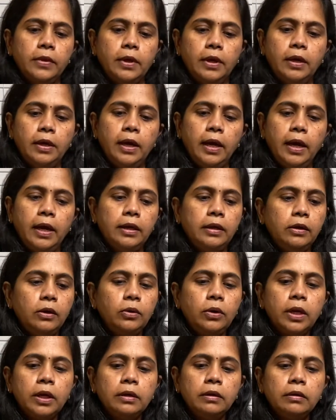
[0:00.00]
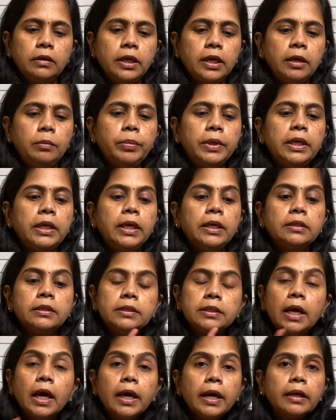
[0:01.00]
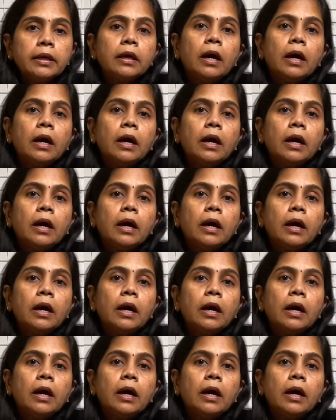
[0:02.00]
And you can keep it inside,